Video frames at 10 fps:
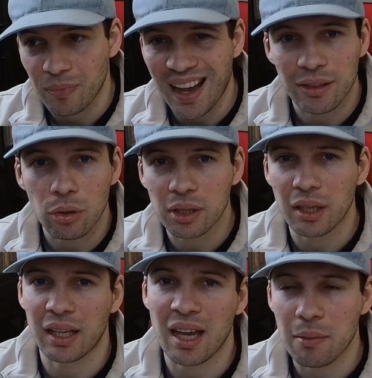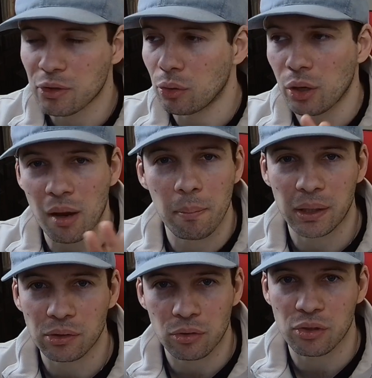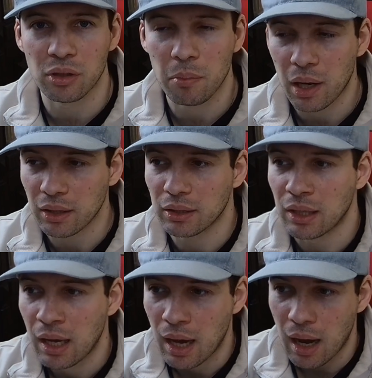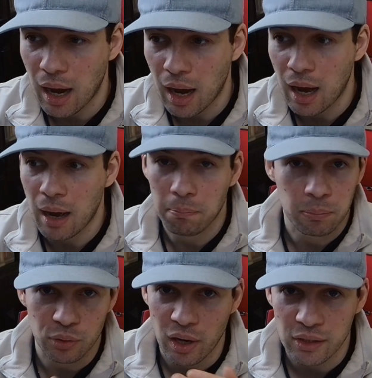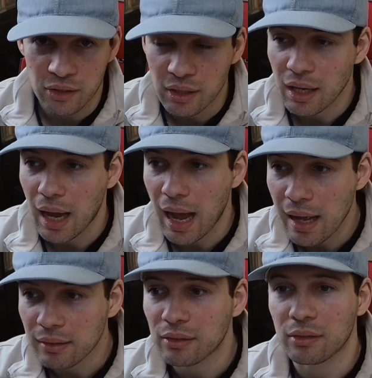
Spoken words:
And all the games, all your competitors on the market are pricey and